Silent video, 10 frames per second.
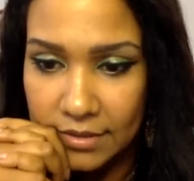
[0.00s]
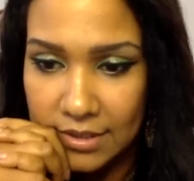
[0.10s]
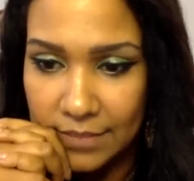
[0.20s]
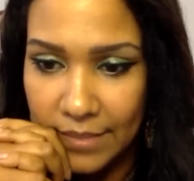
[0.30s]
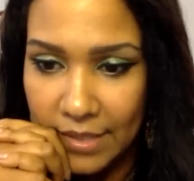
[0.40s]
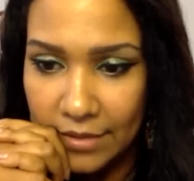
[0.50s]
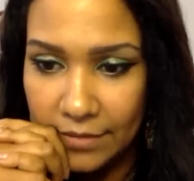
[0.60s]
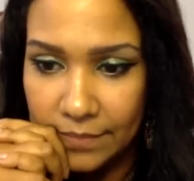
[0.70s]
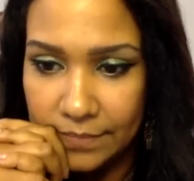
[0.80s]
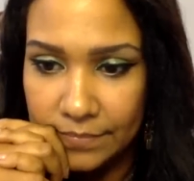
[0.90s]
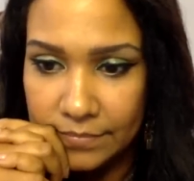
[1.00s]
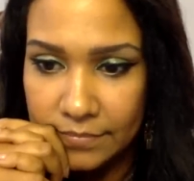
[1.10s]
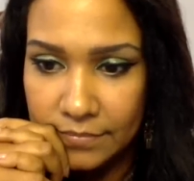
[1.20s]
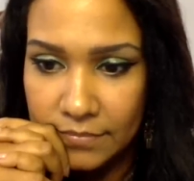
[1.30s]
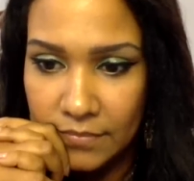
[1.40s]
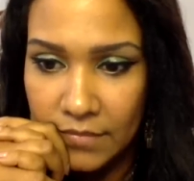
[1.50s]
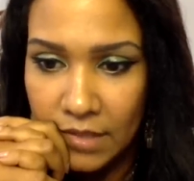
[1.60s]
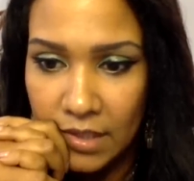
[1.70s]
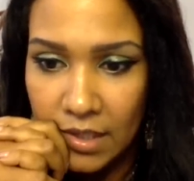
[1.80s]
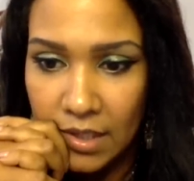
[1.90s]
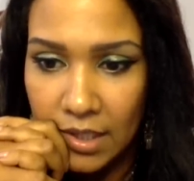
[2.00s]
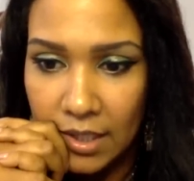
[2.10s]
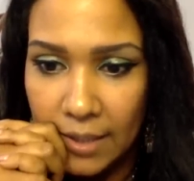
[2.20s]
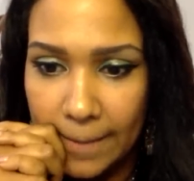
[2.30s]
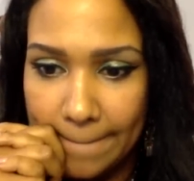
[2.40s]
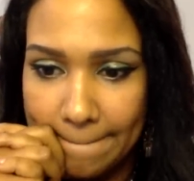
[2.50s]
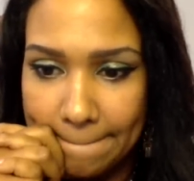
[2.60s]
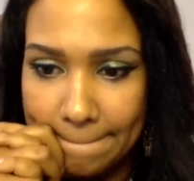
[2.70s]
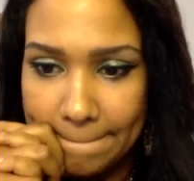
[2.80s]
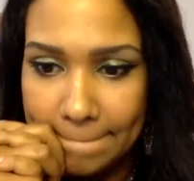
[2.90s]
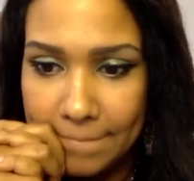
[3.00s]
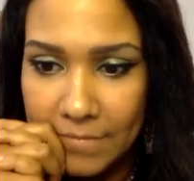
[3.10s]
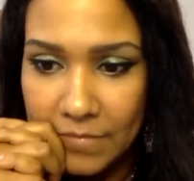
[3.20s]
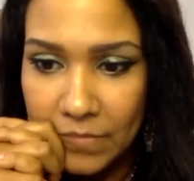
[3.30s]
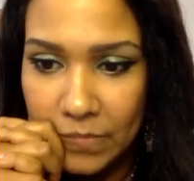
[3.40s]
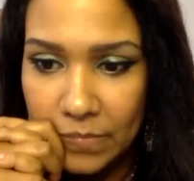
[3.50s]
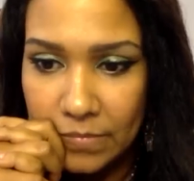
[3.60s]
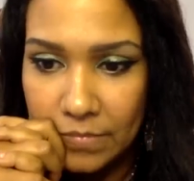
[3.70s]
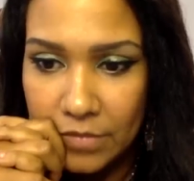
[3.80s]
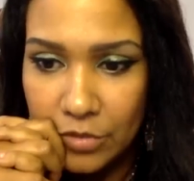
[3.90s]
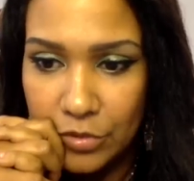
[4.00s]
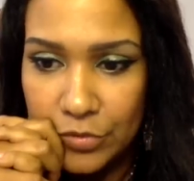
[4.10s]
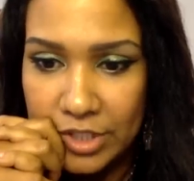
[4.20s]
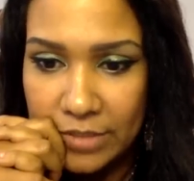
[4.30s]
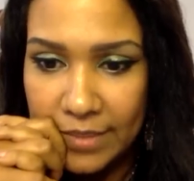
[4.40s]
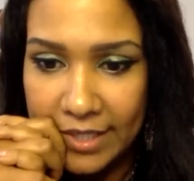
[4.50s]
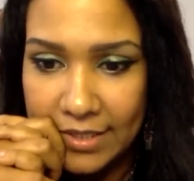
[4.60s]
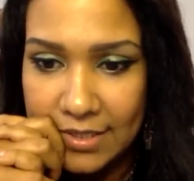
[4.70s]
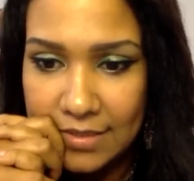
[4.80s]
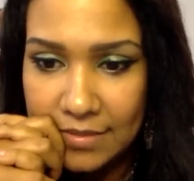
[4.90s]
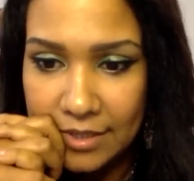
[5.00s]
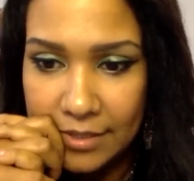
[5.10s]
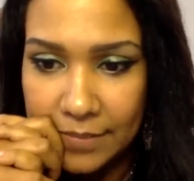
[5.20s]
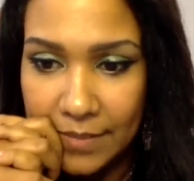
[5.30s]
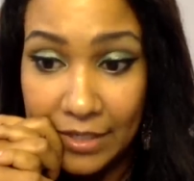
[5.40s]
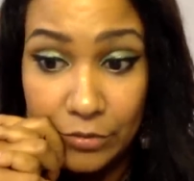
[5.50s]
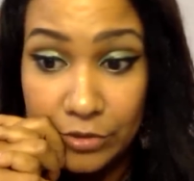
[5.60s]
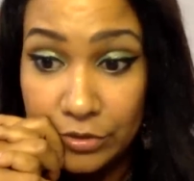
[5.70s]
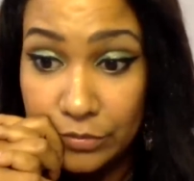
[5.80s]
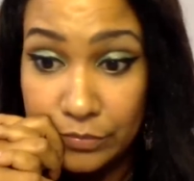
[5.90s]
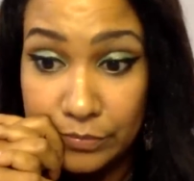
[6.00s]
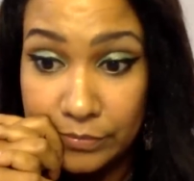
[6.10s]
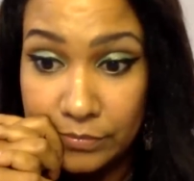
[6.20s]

Doesn't matter. Um, you use Ebates? Yep, I do too.